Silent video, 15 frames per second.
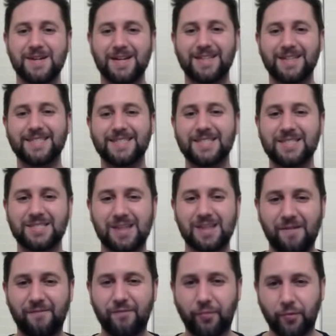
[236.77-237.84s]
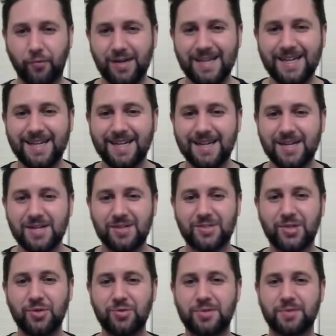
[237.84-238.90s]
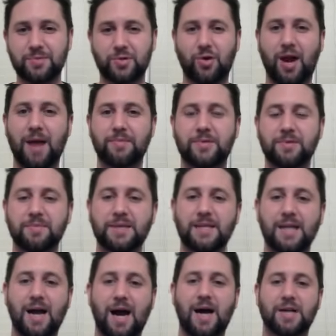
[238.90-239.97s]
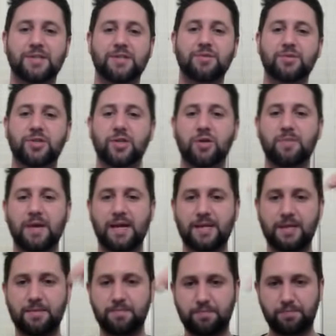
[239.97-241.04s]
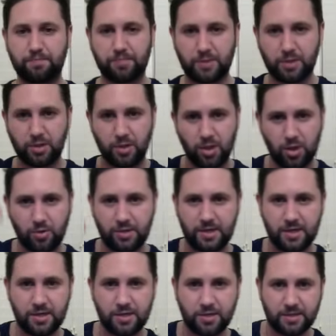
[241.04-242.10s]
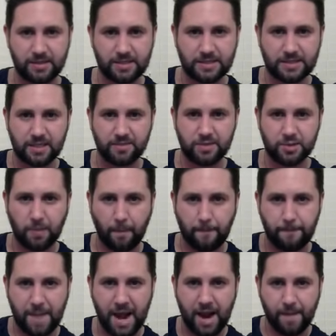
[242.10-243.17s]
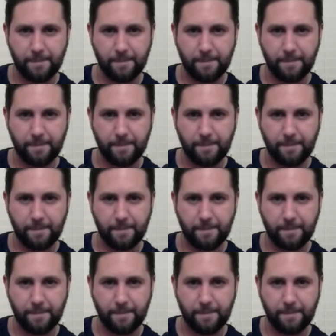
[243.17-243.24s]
This is free to subscribe to me on YouTube. And then below here in this image, bam,